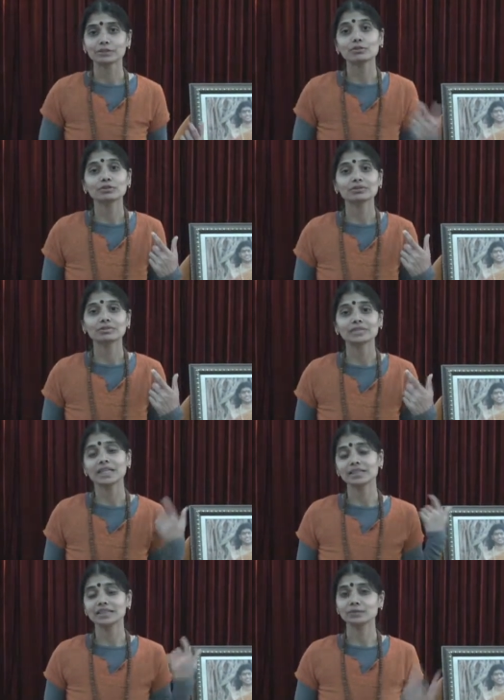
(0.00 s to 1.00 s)
So
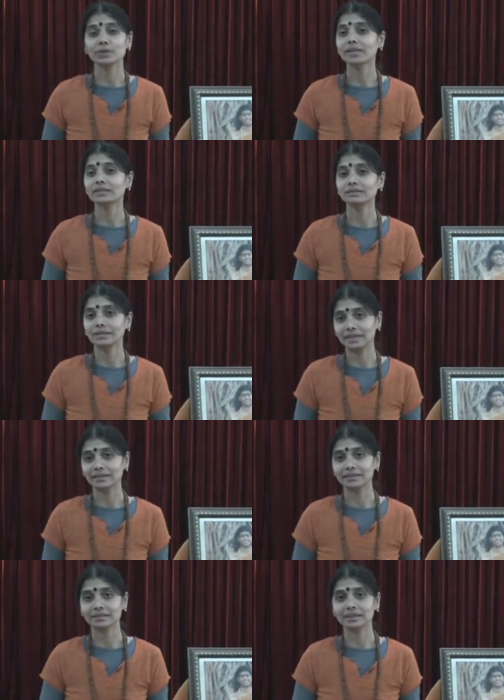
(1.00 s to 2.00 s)
that is one
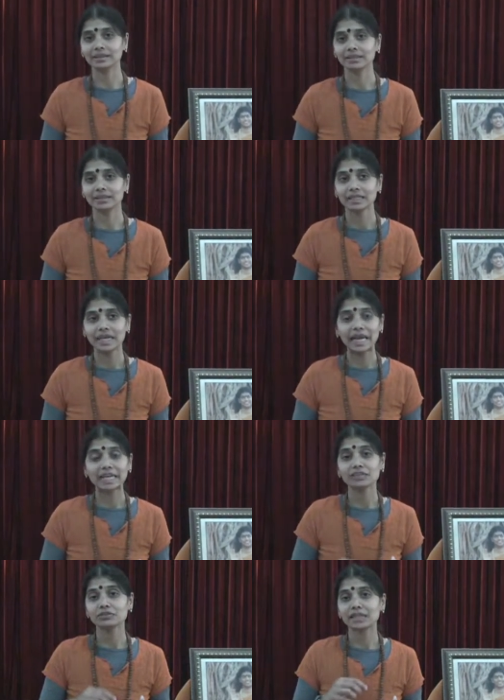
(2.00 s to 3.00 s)
greatest thing.
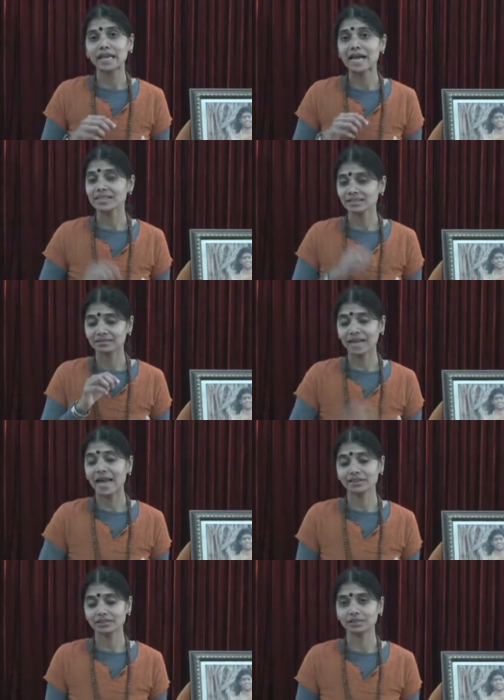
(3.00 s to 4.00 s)
And if he has a
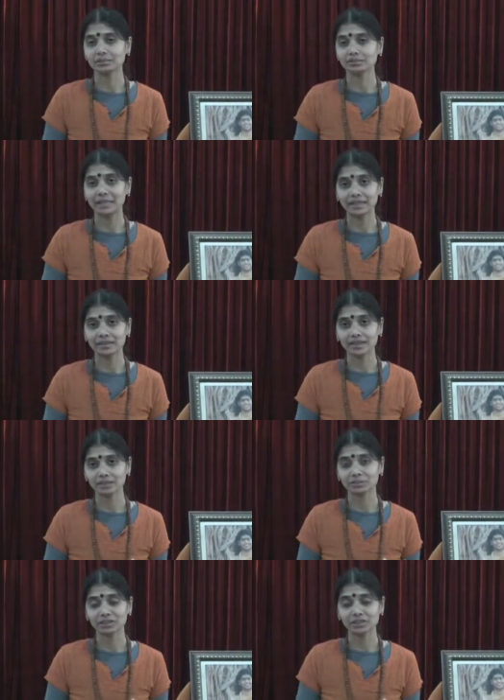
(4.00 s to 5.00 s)
tantrum, Meghana
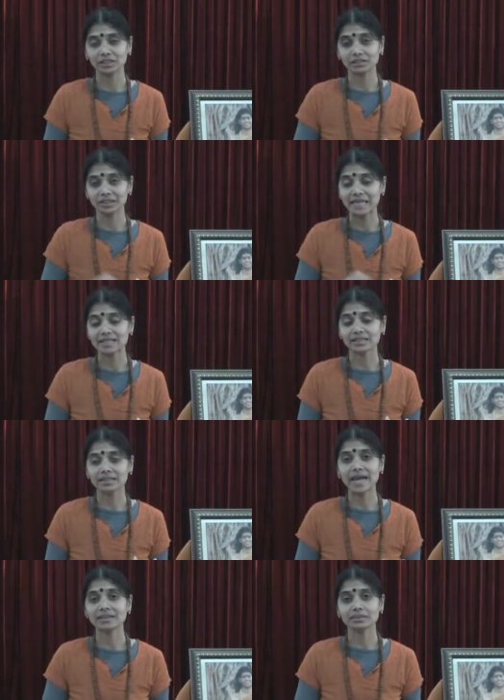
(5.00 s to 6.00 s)
especially, if she has a
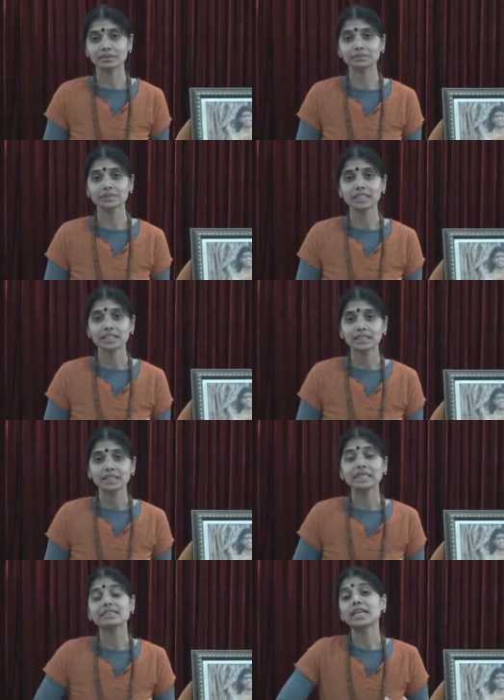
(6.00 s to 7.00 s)
tantrum,
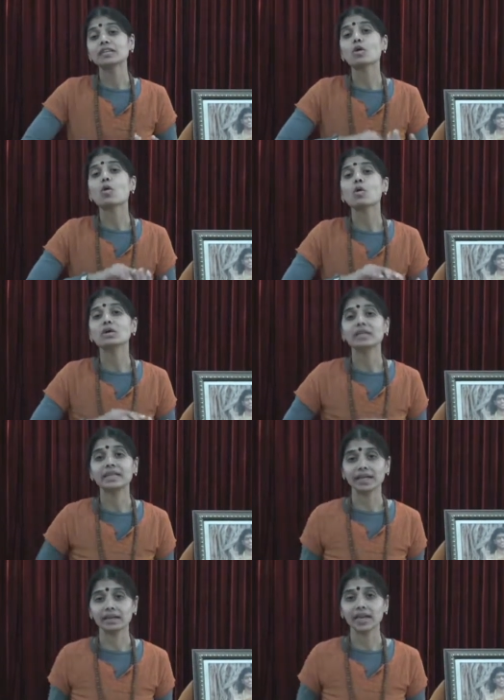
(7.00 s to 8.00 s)
it takes whole
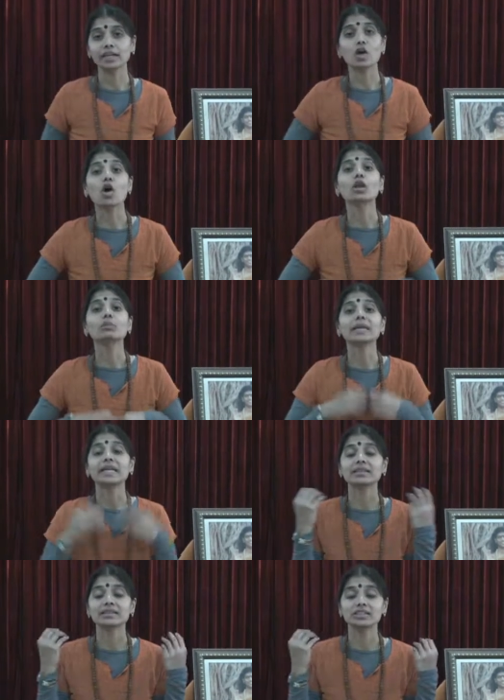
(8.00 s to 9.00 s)
day and all my
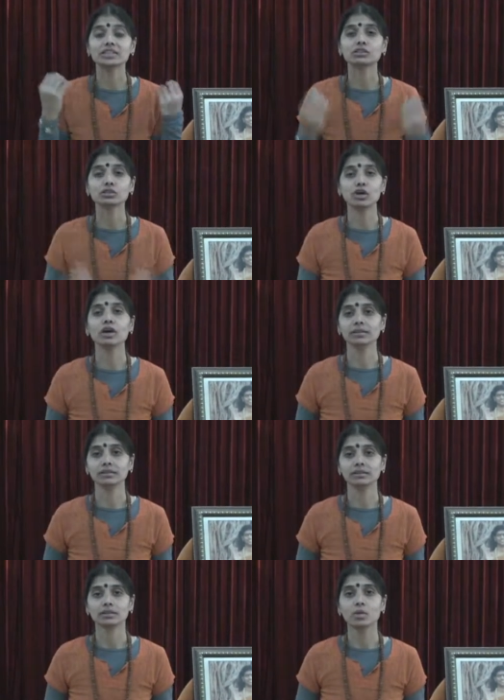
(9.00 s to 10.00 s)
energy is gone.
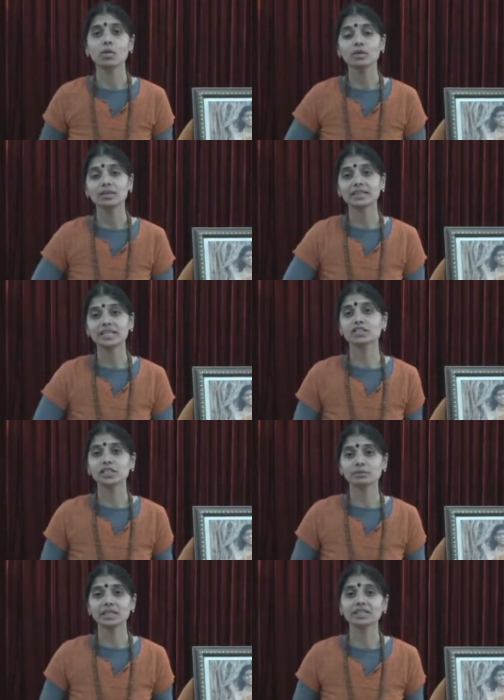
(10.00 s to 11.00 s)
Whole day
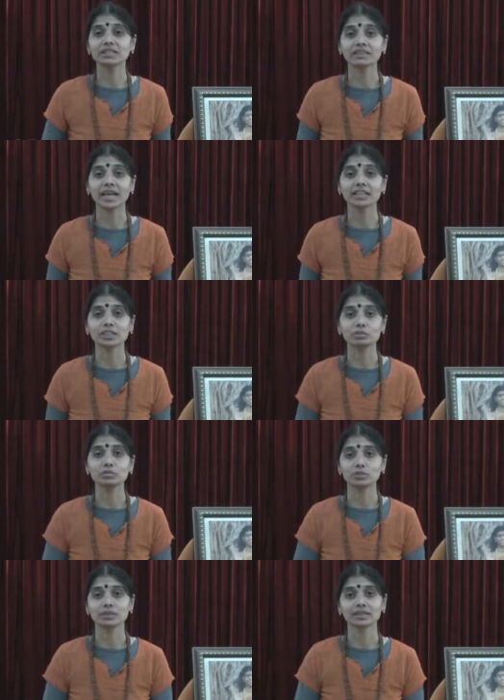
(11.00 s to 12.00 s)
she'll be in that cranky
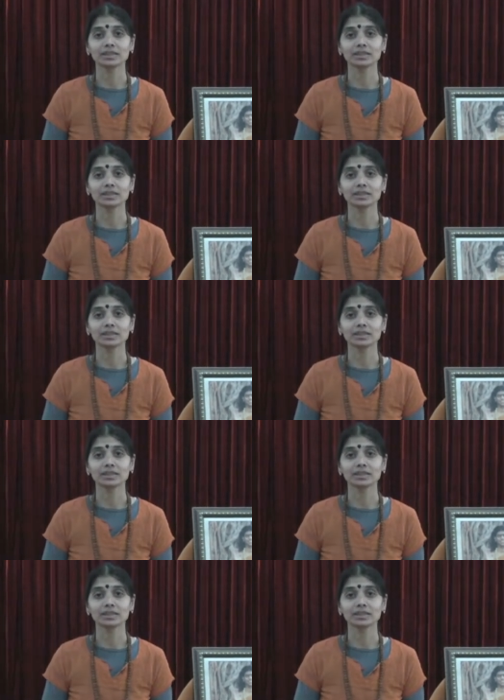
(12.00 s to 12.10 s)
mood.